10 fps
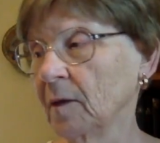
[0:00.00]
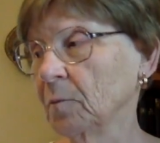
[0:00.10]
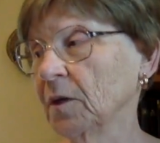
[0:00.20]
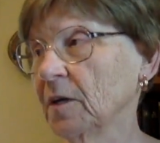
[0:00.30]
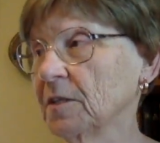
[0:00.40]

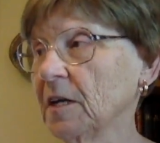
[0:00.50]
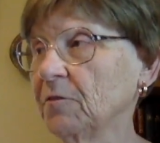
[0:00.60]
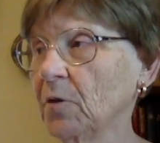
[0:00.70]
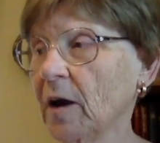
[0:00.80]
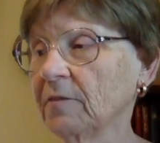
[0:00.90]
because if
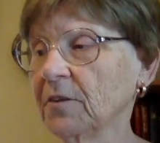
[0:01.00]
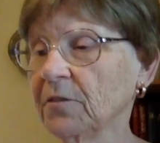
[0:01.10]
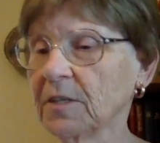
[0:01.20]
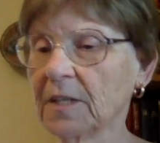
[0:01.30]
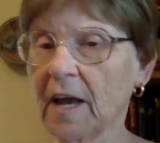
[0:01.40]
you have
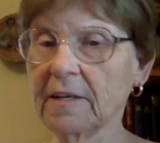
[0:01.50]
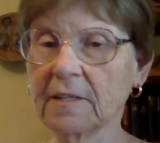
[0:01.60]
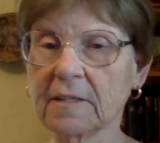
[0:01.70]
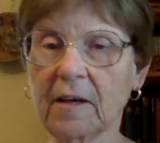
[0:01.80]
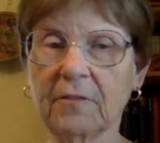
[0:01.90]
different
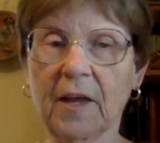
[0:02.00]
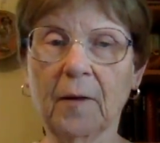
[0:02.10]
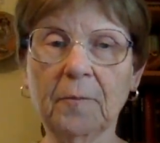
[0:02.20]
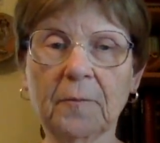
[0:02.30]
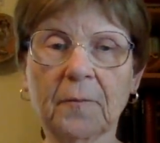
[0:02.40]
sizes of
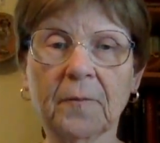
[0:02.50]
them,